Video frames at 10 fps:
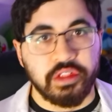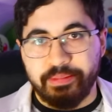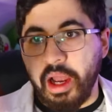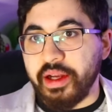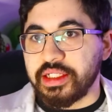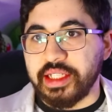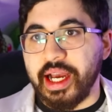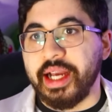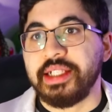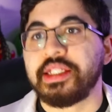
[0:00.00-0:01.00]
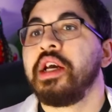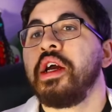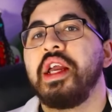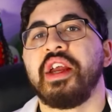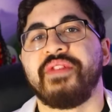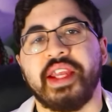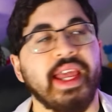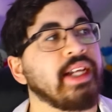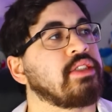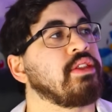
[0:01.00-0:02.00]
mountainsides if it
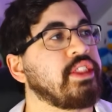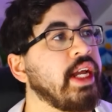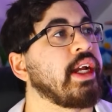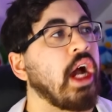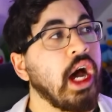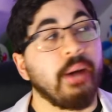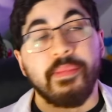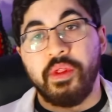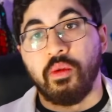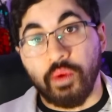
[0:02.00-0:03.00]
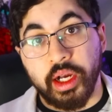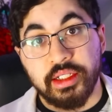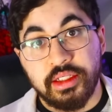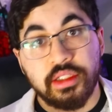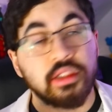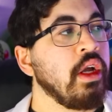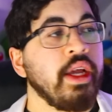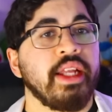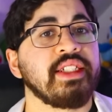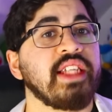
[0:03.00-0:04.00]
can't dig up the roots.
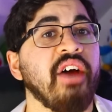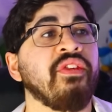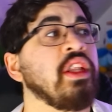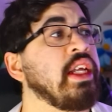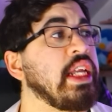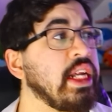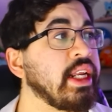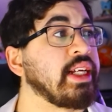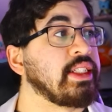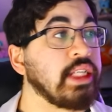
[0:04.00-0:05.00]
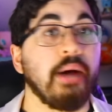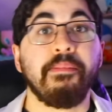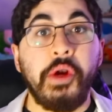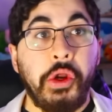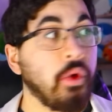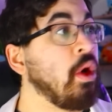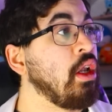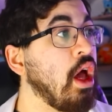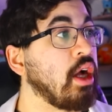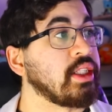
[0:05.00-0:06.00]
It is definitely eating some Bidoof
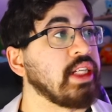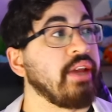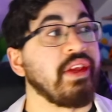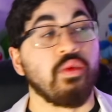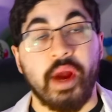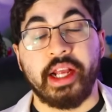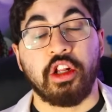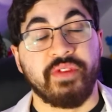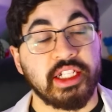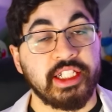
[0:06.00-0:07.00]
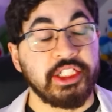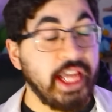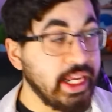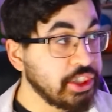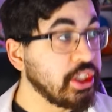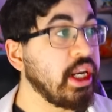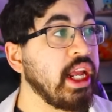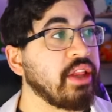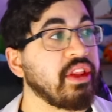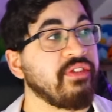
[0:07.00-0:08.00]
alongside the regular vegetation
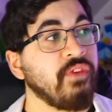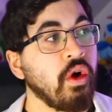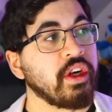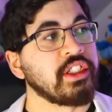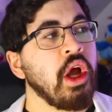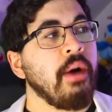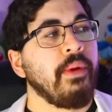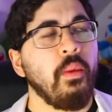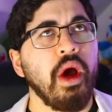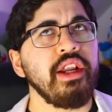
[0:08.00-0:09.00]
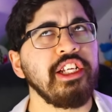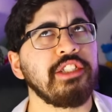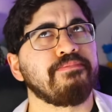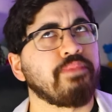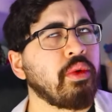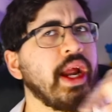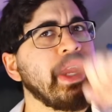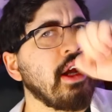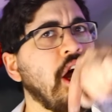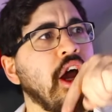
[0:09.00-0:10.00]
in the forest, but what is
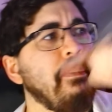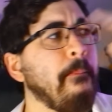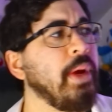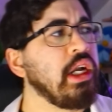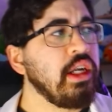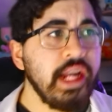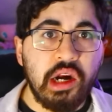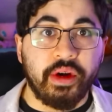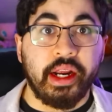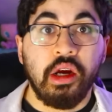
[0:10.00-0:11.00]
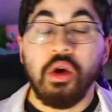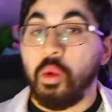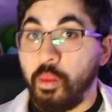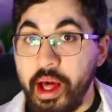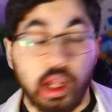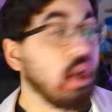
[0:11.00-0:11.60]
preying on Baneri? Well,